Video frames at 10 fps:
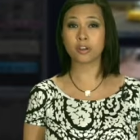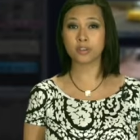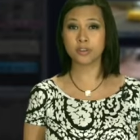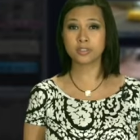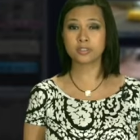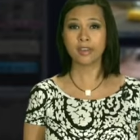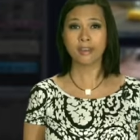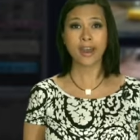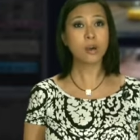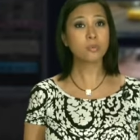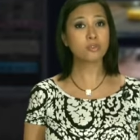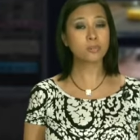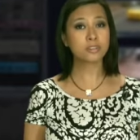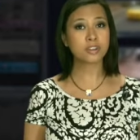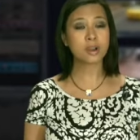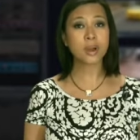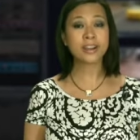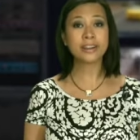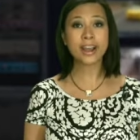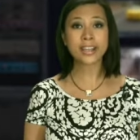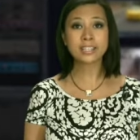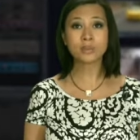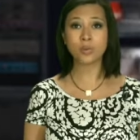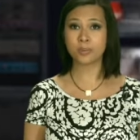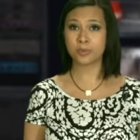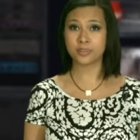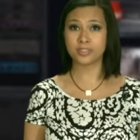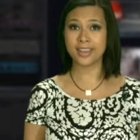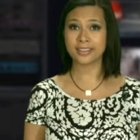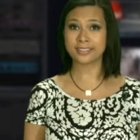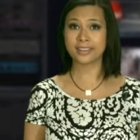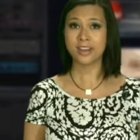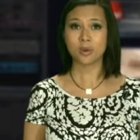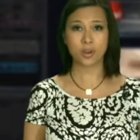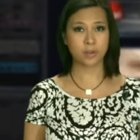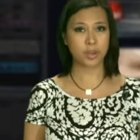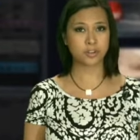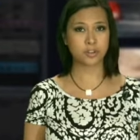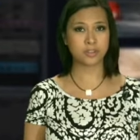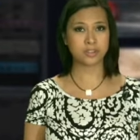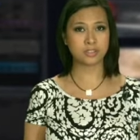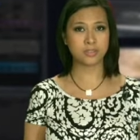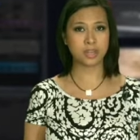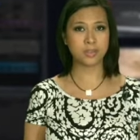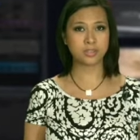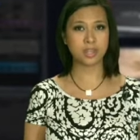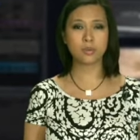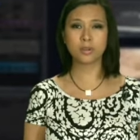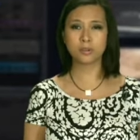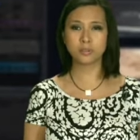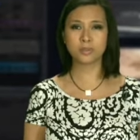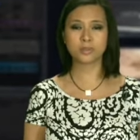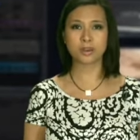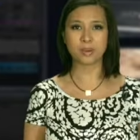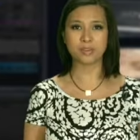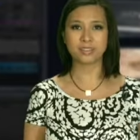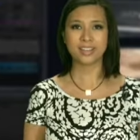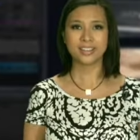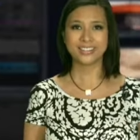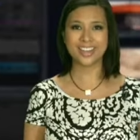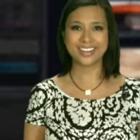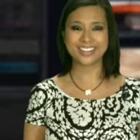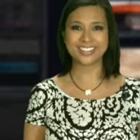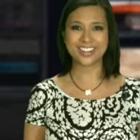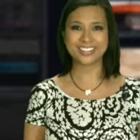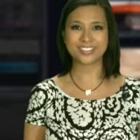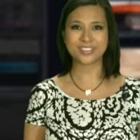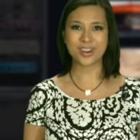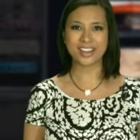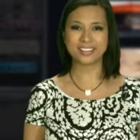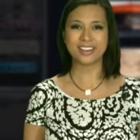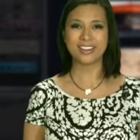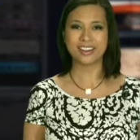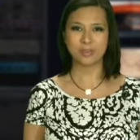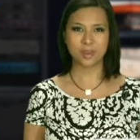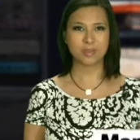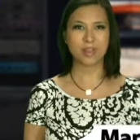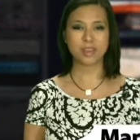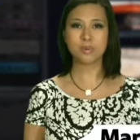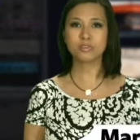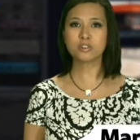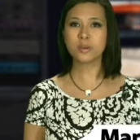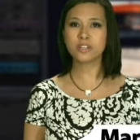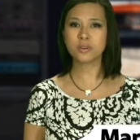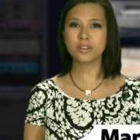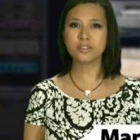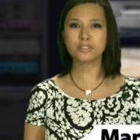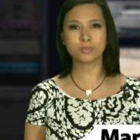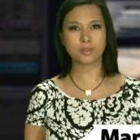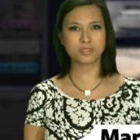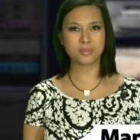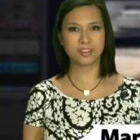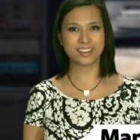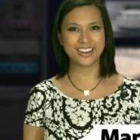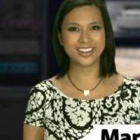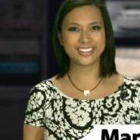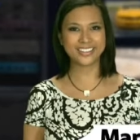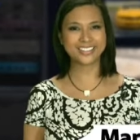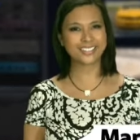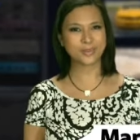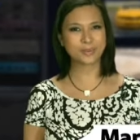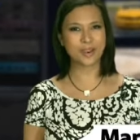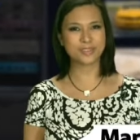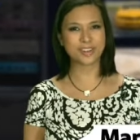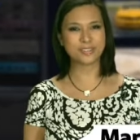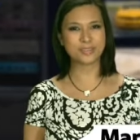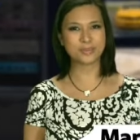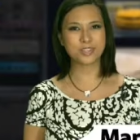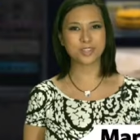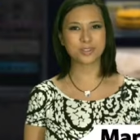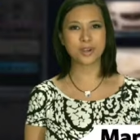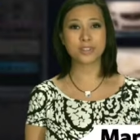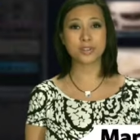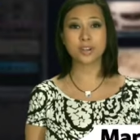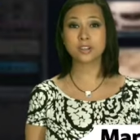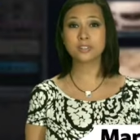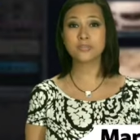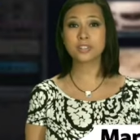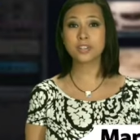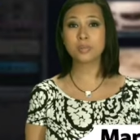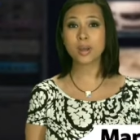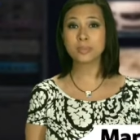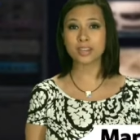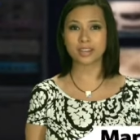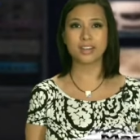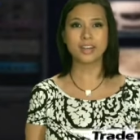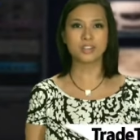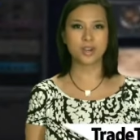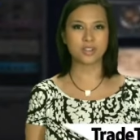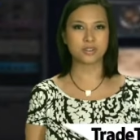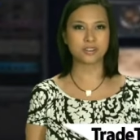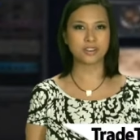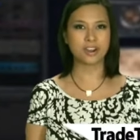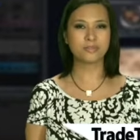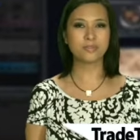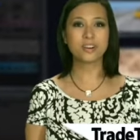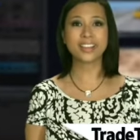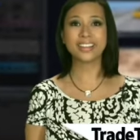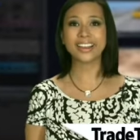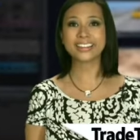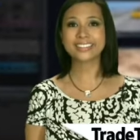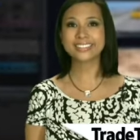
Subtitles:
alerts outperformed the stock by 91%. We are monitoring these developments and will alert subscribers to any change in trend. I'm Maribel Aper for Smart Trend News. For more news and market analysis, subscribe to our YouTube channel, Trade the Trend, and also visit our website, tradethetrend.com, for more headlines.